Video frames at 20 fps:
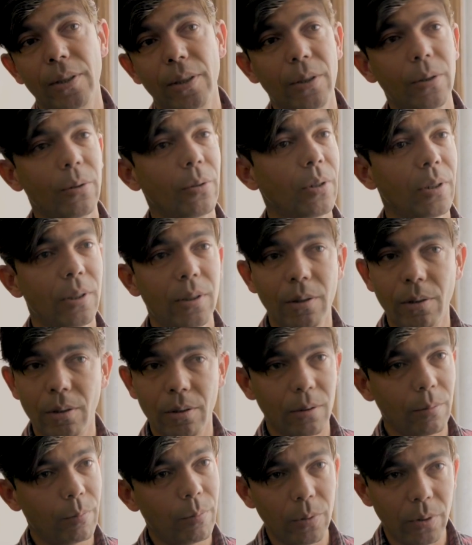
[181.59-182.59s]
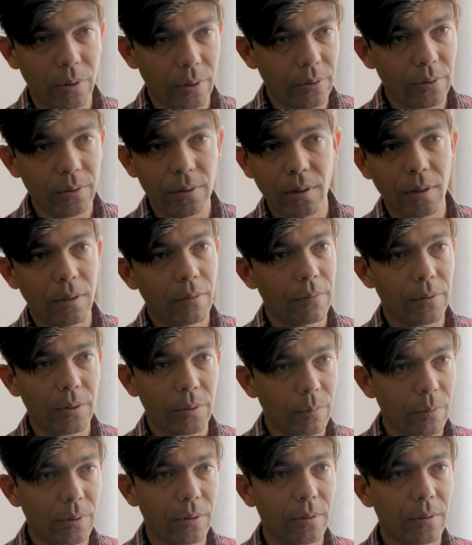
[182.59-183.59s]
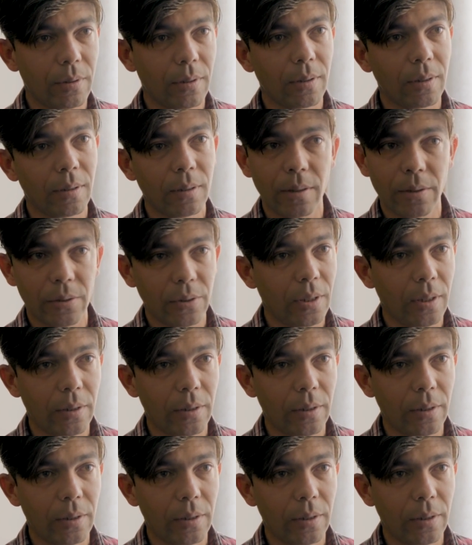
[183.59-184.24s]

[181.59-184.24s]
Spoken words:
security or the police office, which is in this